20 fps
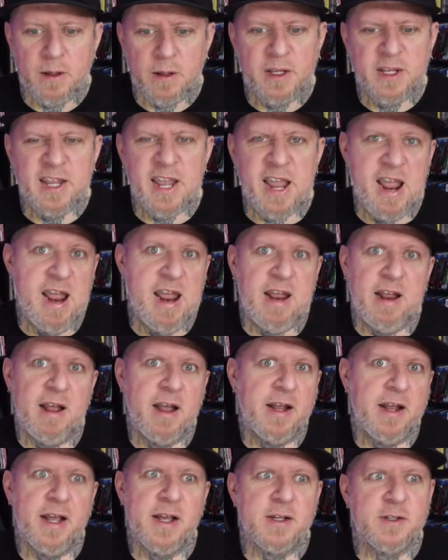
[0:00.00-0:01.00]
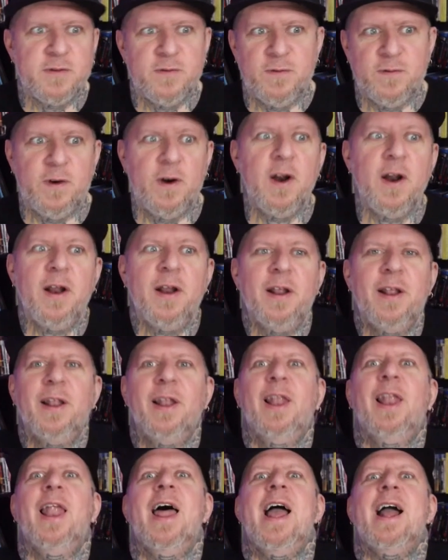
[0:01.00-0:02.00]
gang, I guess, for
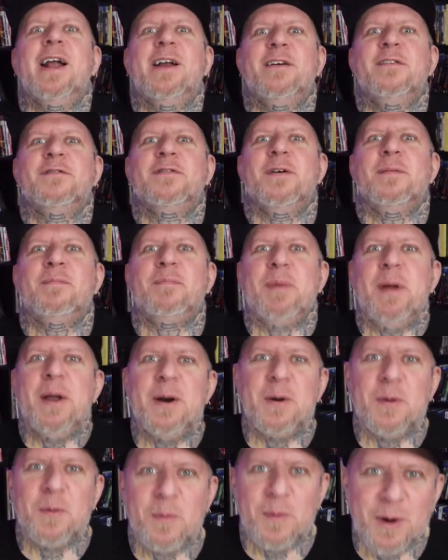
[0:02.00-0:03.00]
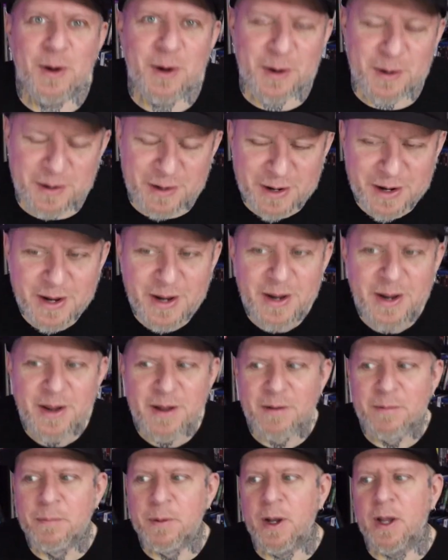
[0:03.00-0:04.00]
lack of a better word.
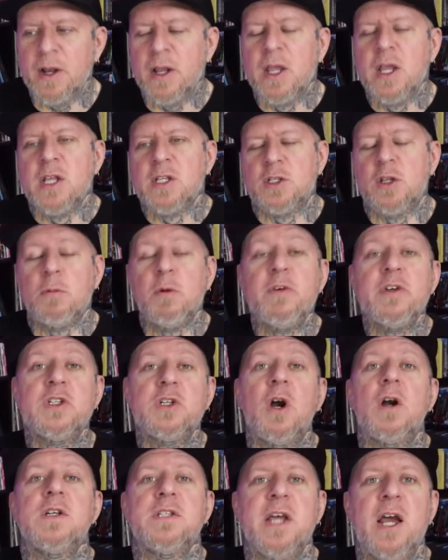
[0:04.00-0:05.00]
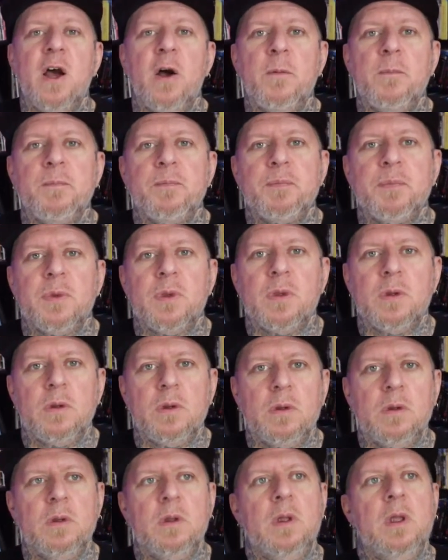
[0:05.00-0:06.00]
But so the movie starts out
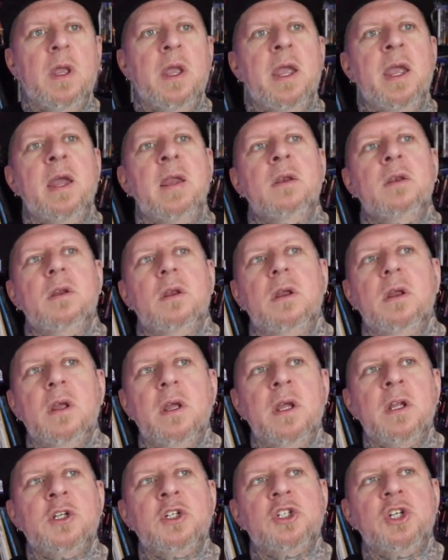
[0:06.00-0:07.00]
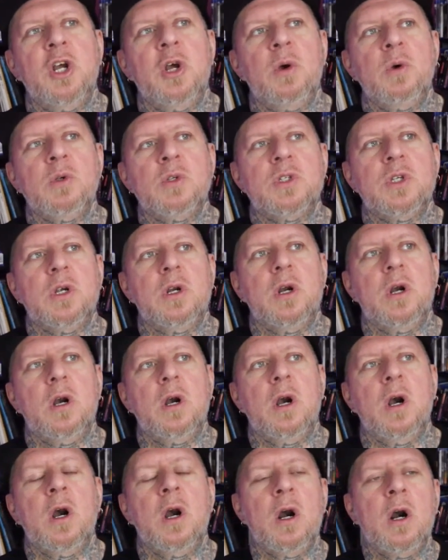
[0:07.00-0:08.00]
and it shows
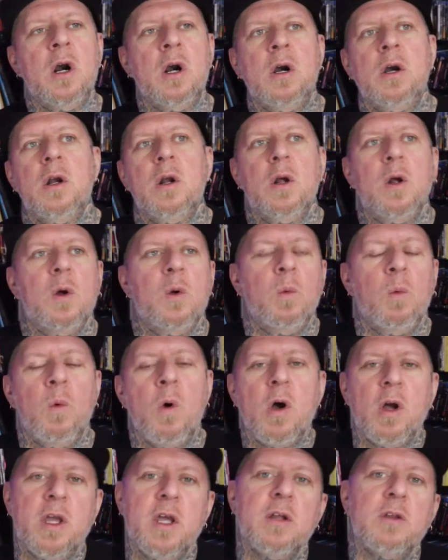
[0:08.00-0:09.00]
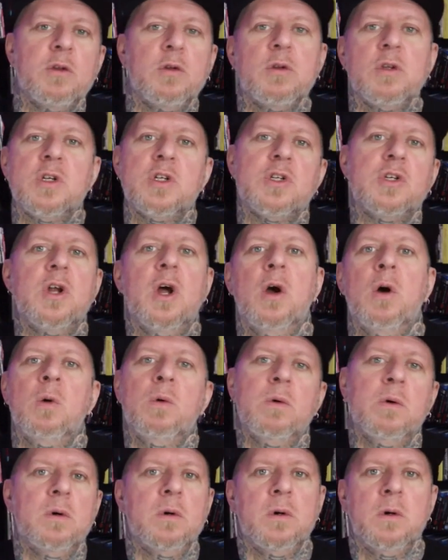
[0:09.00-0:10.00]
her walking through the snow
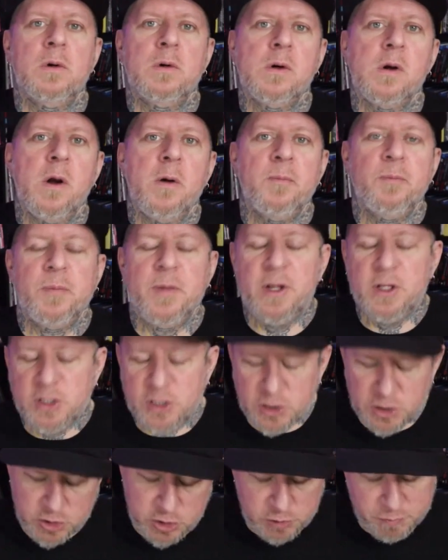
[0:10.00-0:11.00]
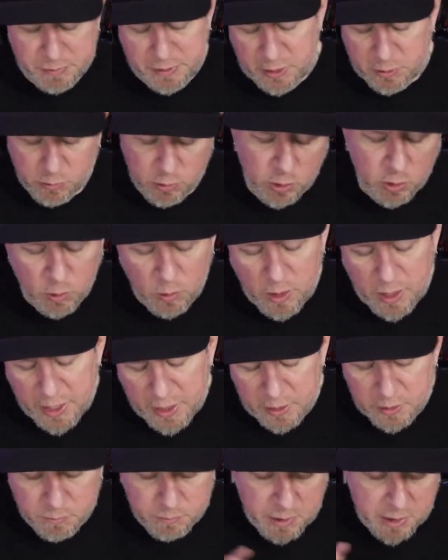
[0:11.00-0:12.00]
and she's just being real
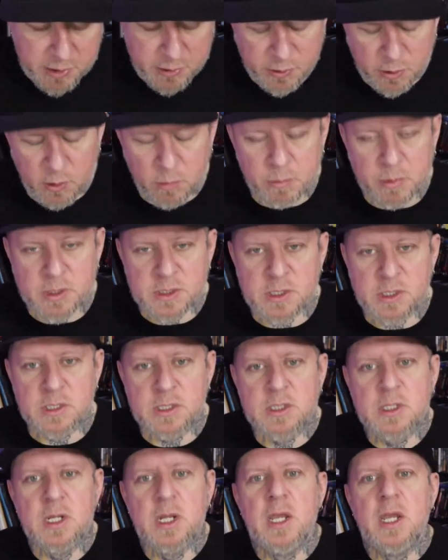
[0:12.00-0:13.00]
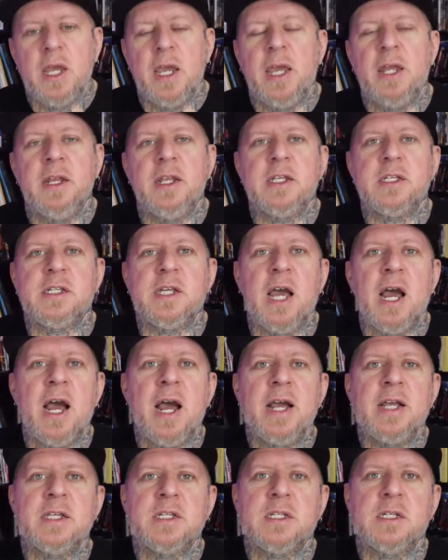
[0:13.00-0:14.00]
quiet and minding her own business. And these
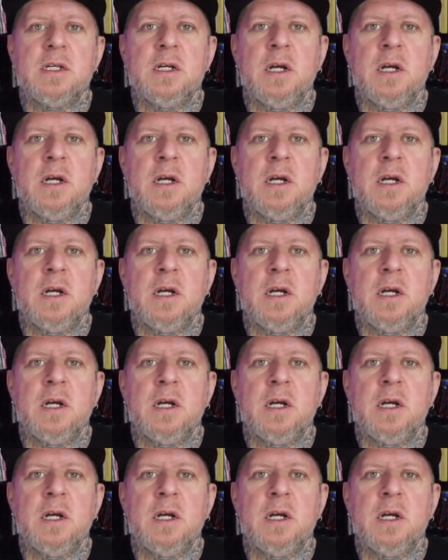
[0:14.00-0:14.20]
guys,